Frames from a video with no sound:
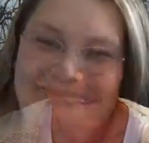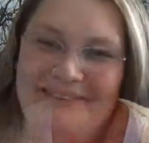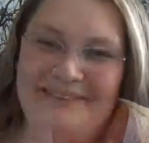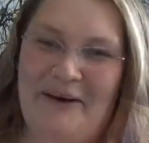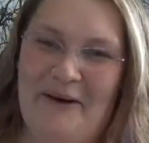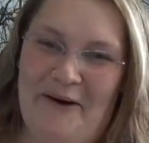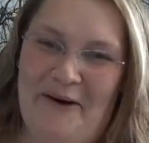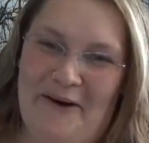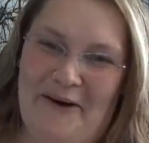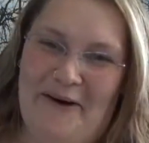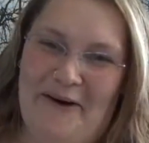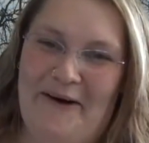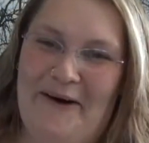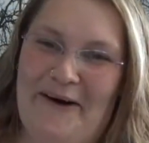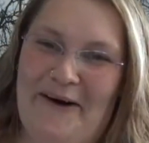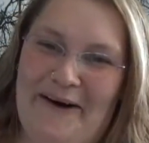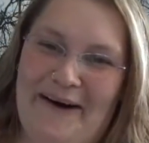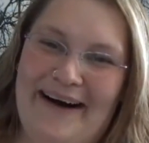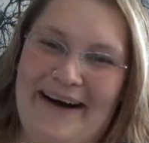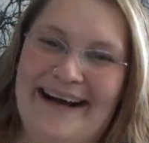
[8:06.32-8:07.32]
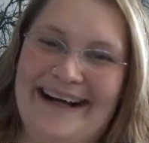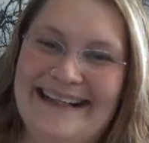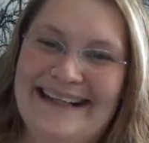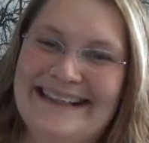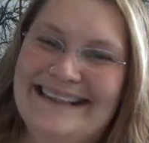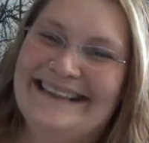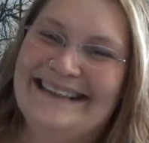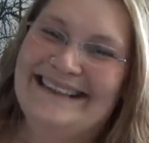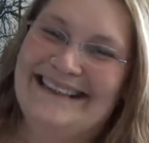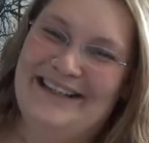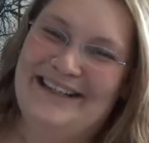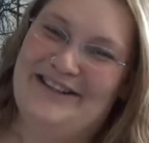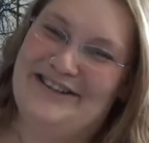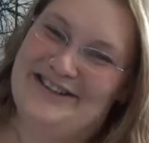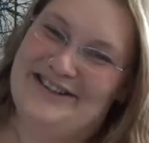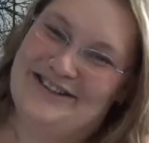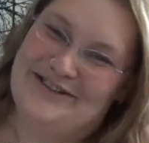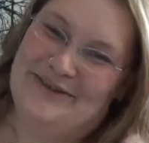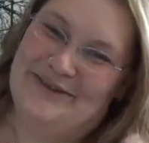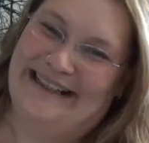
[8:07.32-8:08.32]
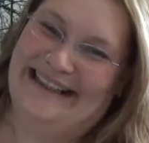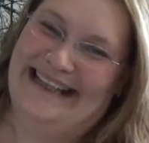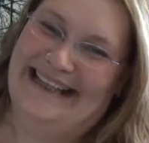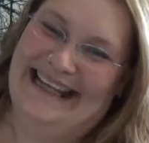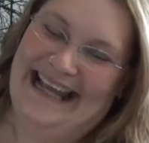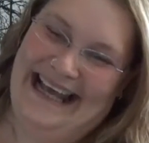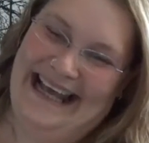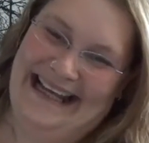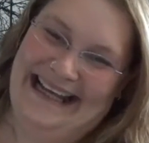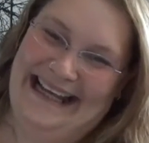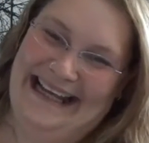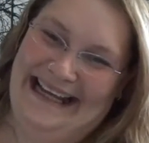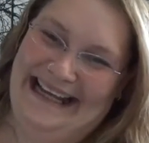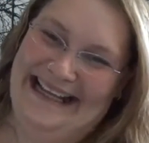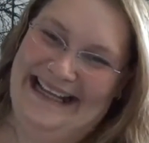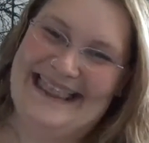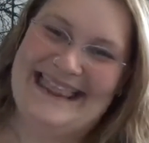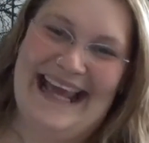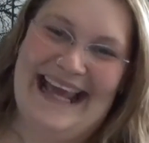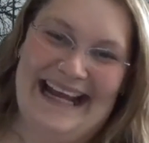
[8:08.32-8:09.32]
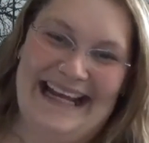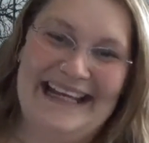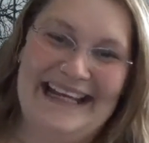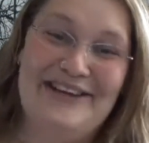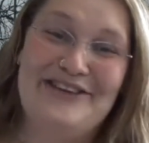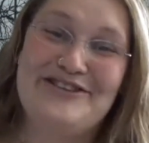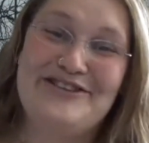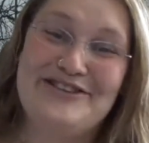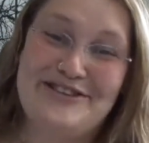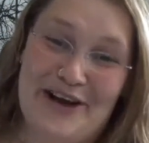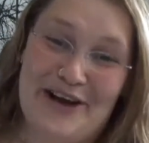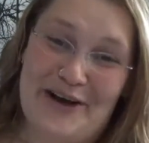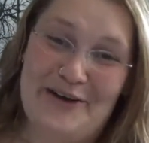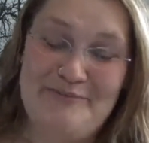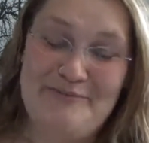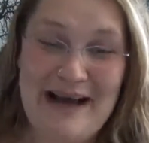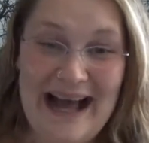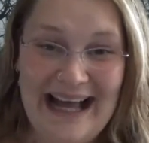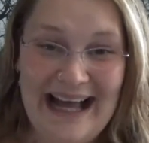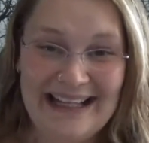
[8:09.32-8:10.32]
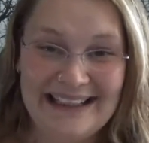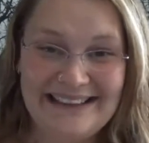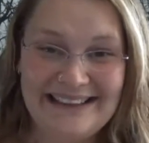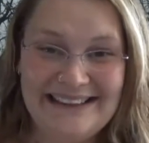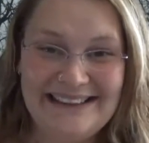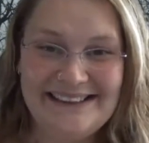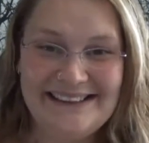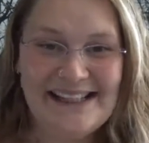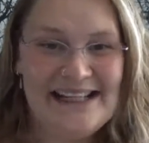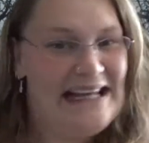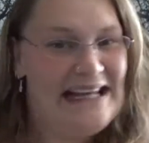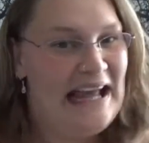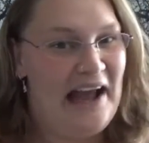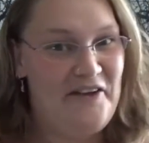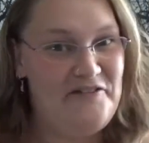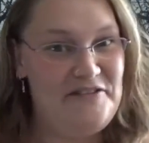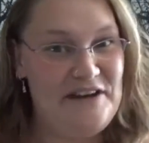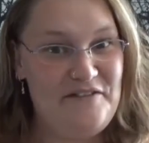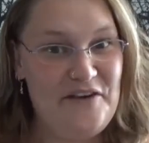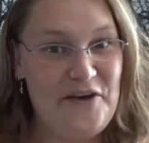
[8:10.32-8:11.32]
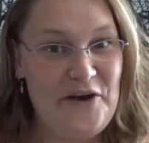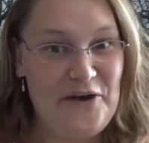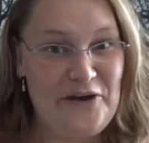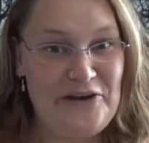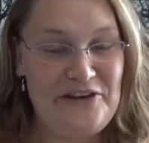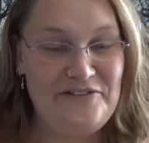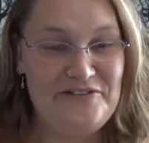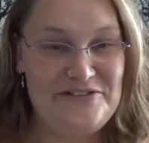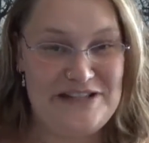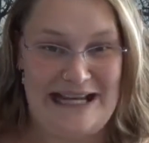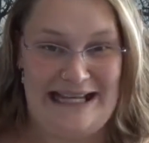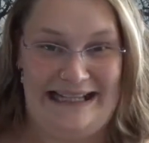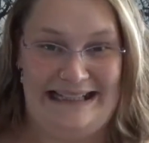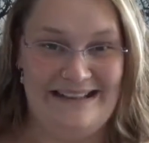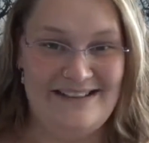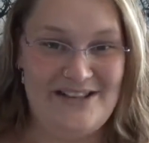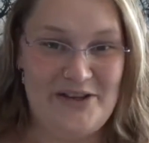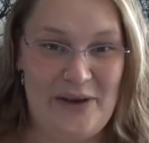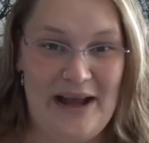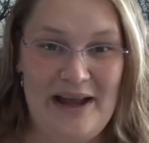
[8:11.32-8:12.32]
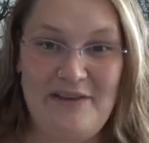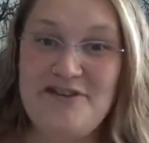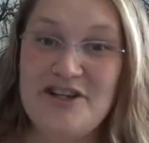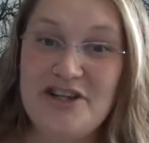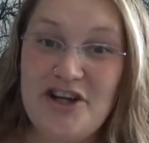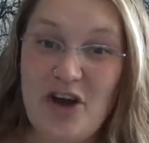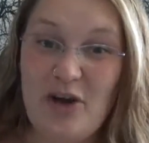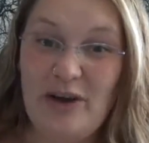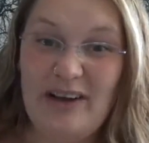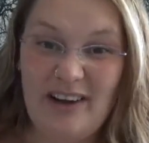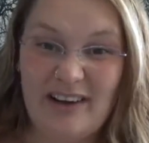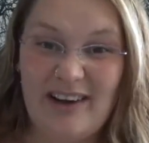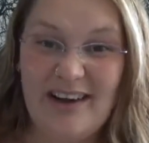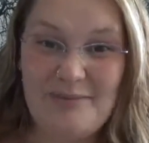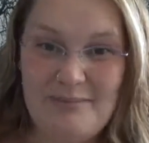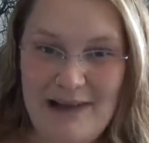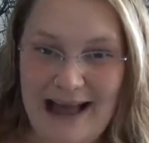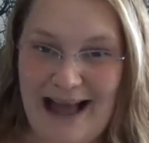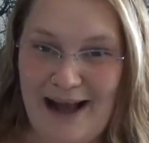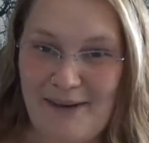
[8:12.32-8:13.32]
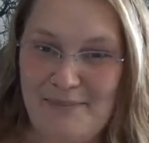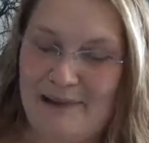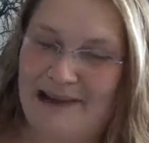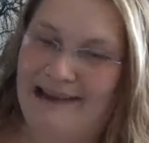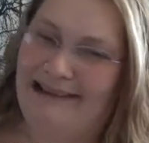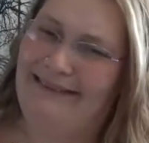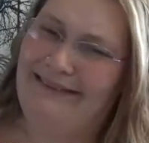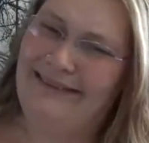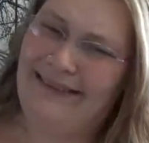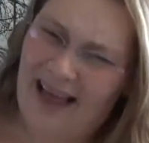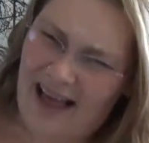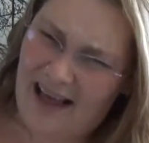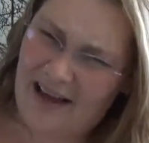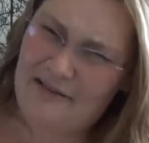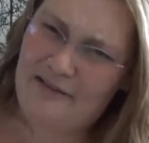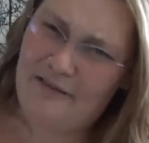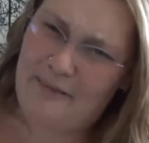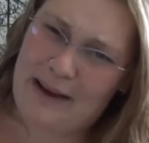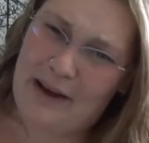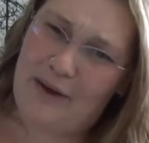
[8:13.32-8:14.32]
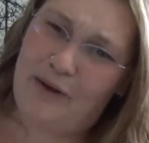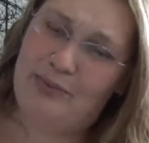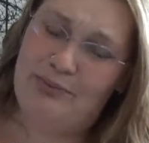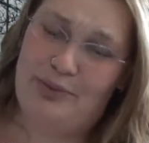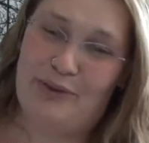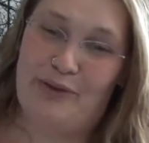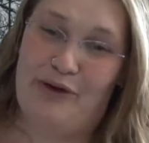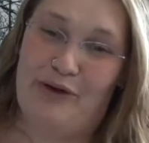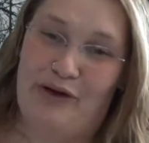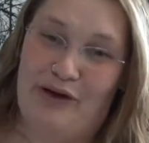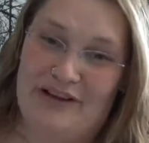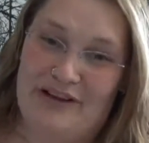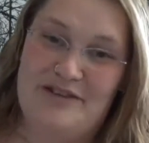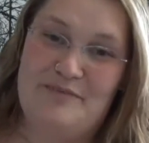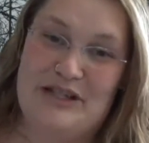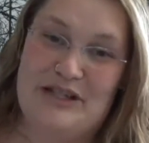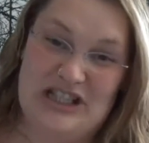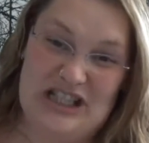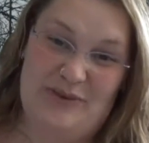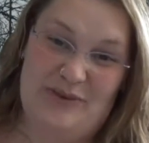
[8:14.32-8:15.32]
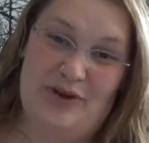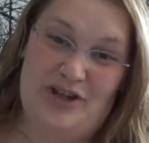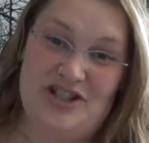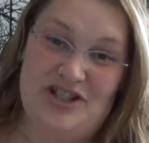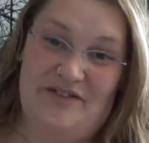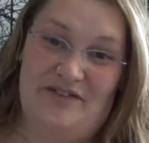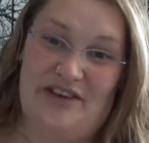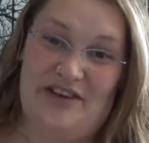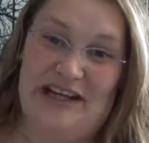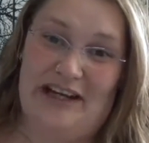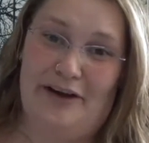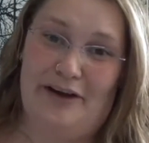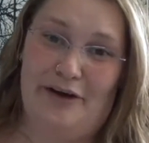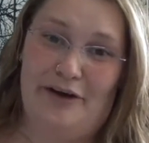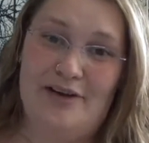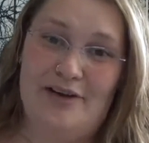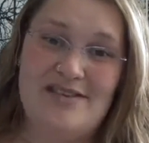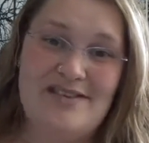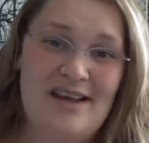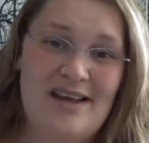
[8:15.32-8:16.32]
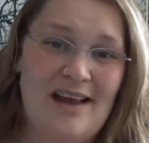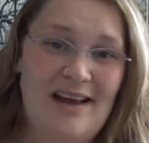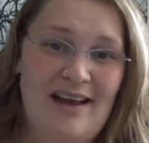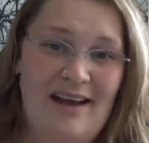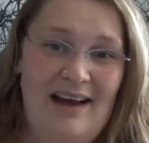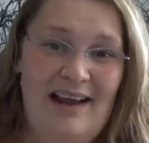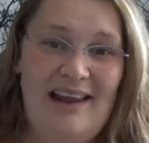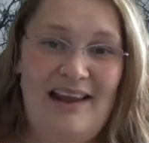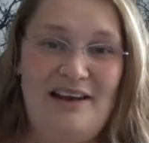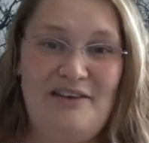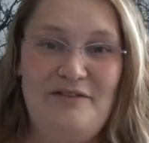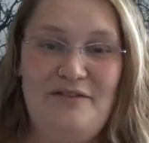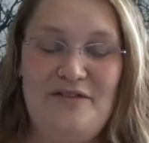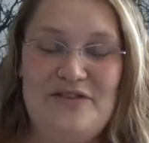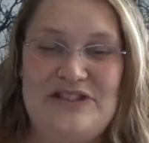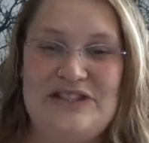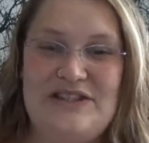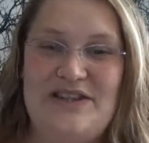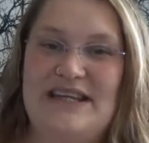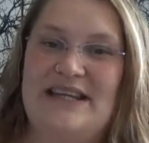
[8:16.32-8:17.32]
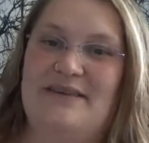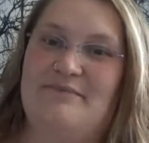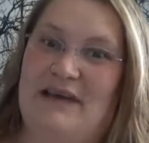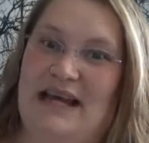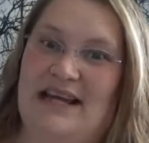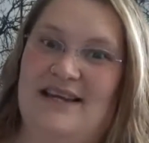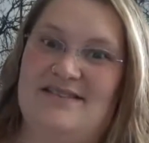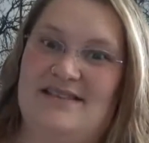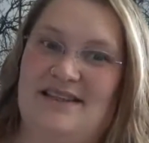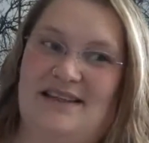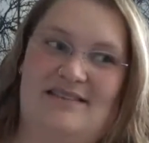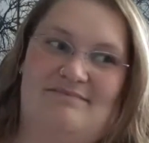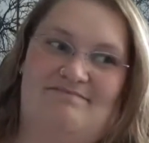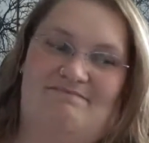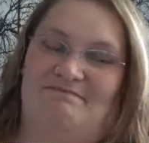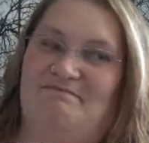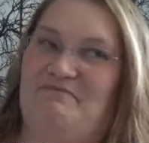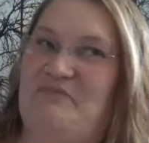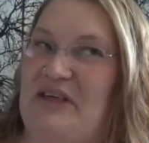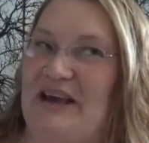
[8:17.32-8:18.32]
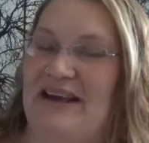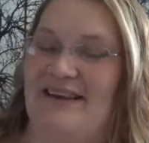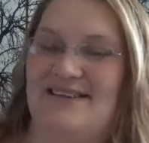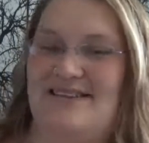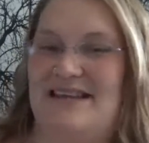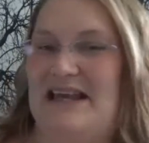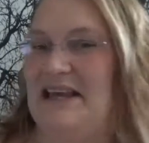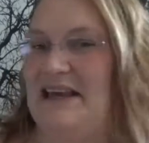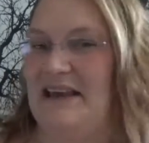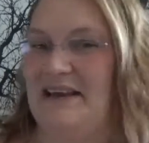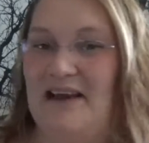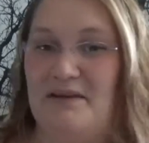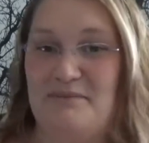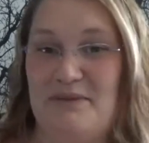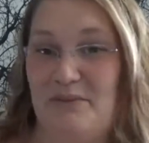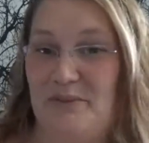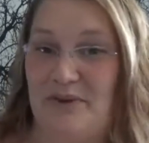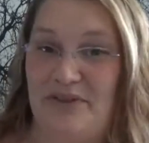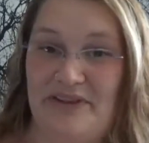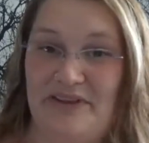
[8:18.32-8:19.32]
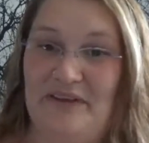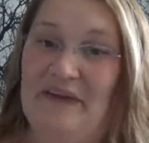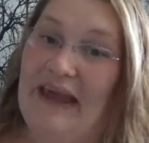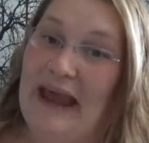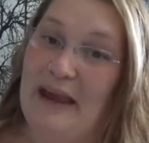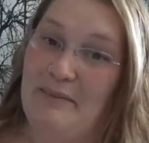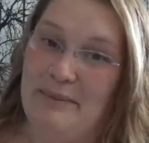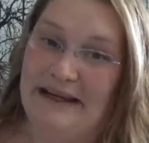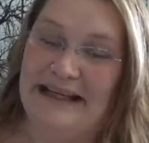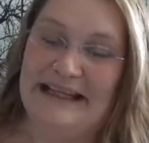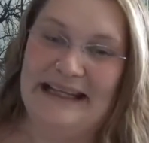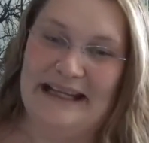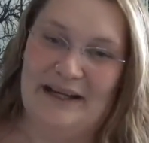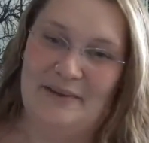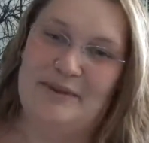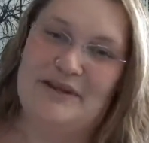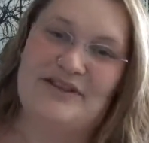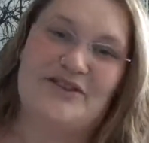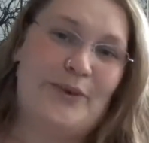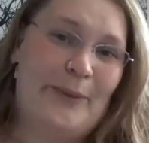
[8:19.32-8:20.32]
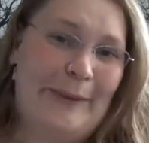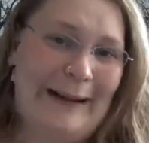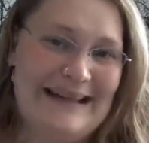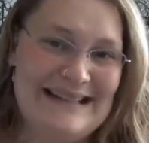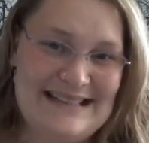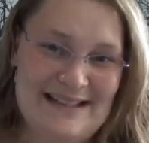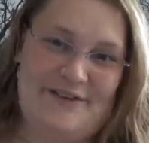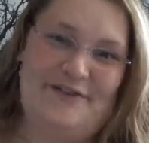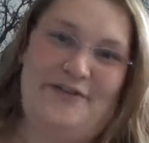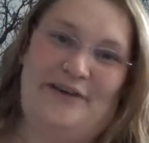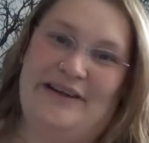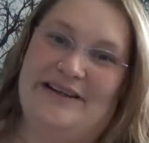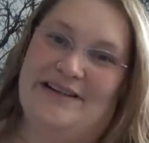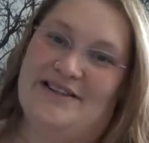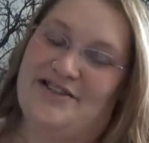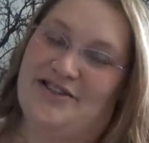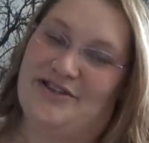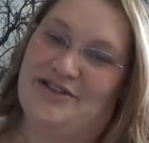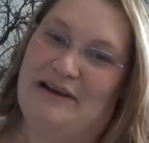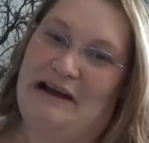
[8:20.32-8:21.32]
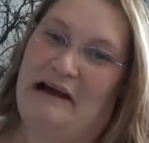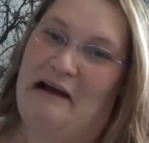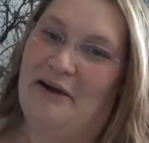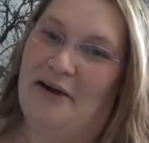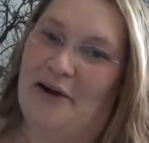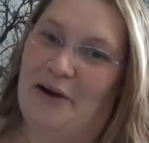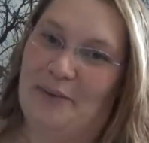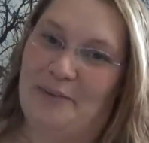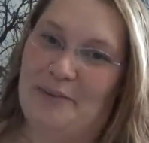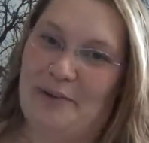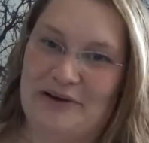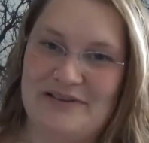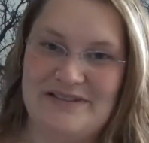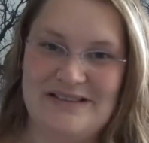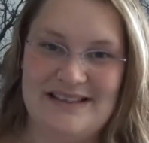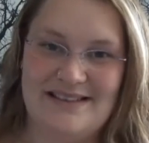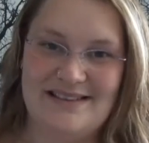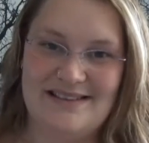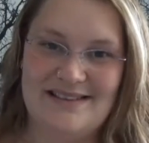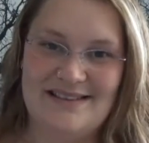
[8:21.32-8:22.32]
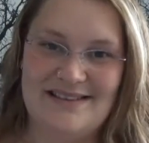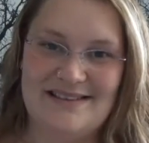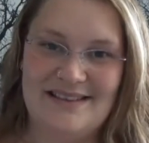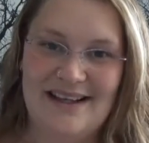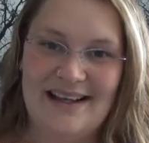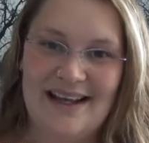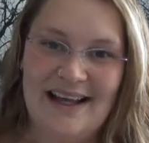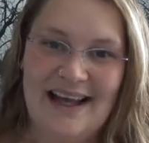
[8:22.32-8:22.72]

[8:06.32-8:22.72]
Oh, you sweet lady. Thank you so much. I've never heard of Dean, so I have to go and look him up. I love Melt and Pour, especially watching videos. I love the amazing things they can come up with in that medium. It's quite different to our cold process.